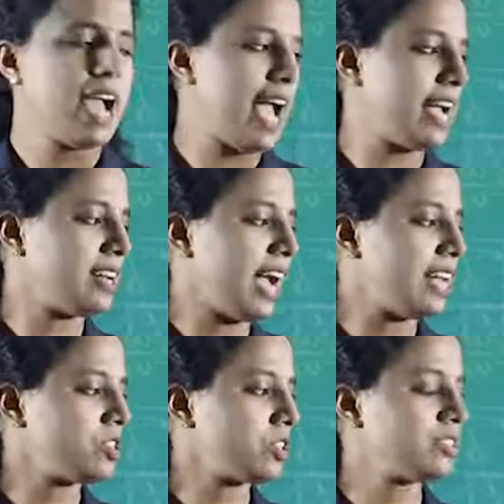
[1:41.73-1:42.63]
And
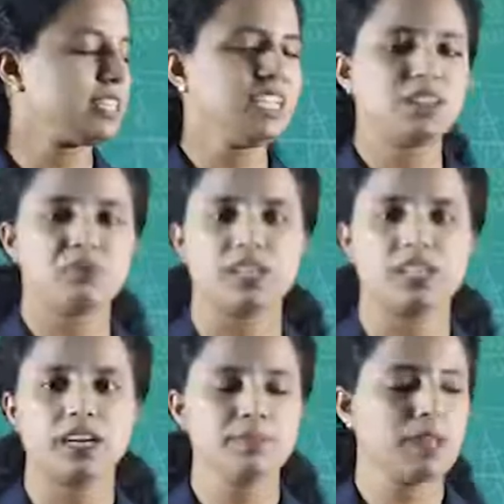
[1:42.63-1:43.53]
as you can see in the
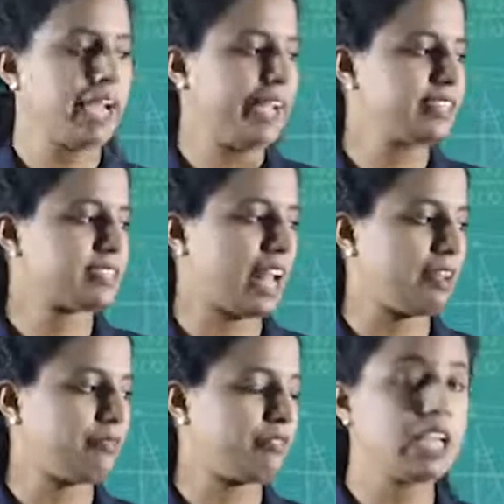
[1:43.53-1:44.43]
figure, it's
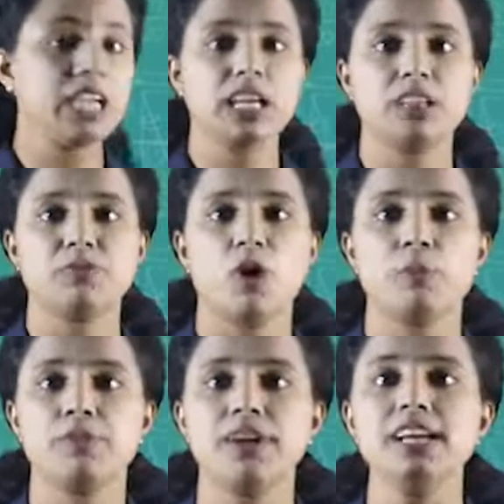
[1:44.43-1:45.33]
roughly in the
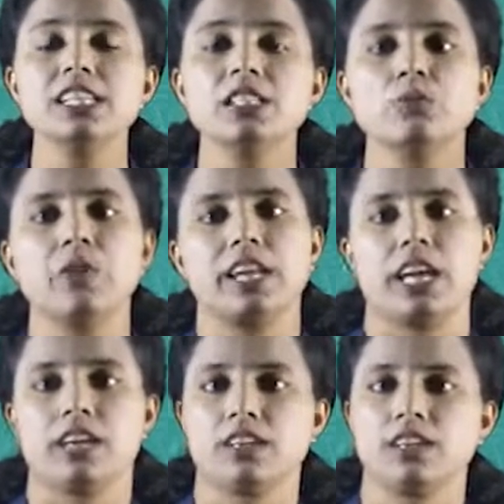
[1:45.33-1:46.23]
form of a
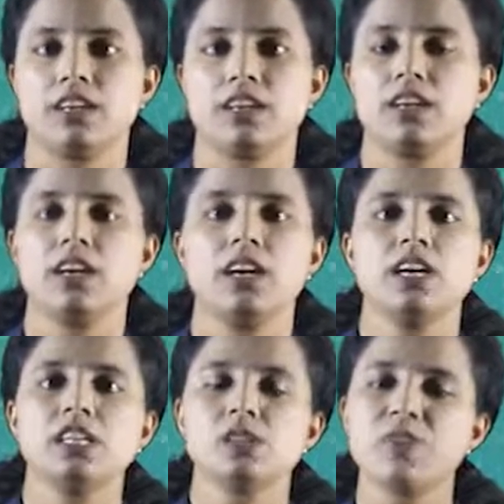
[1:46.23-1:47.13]
sphere.
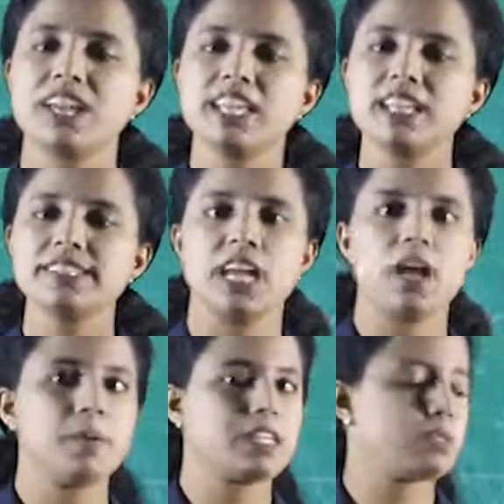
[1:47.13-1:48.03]
Spherical
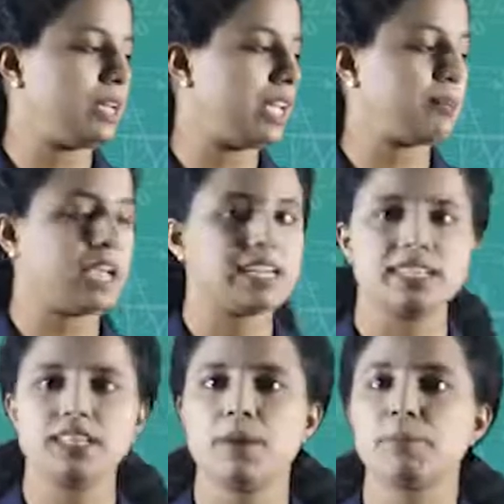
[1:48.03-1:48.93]
shape is being
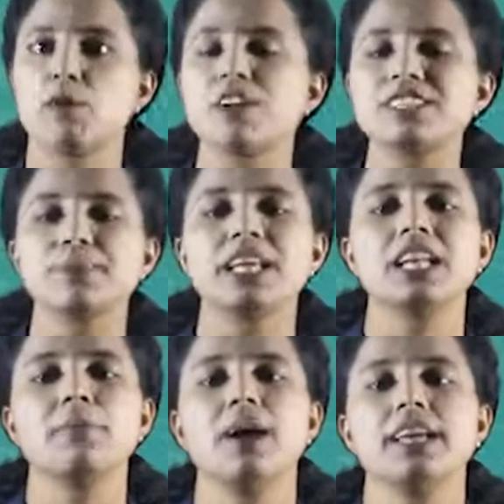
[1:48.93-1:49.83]
maintained
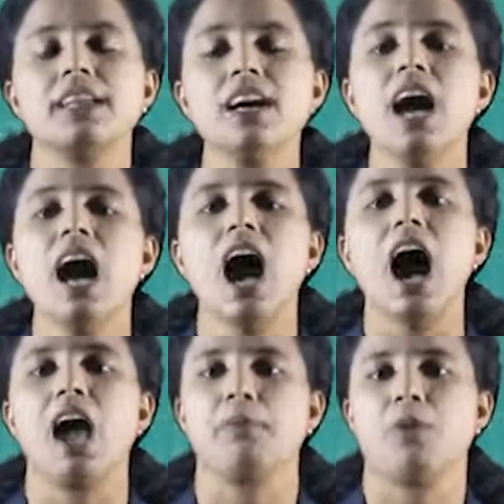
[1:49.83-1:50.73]
approximately by the
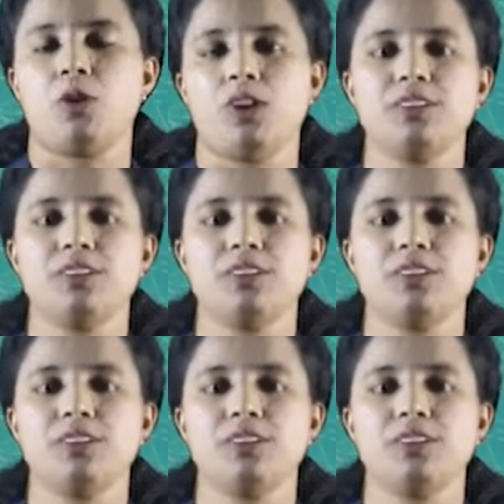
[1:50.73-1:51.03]
eyeball.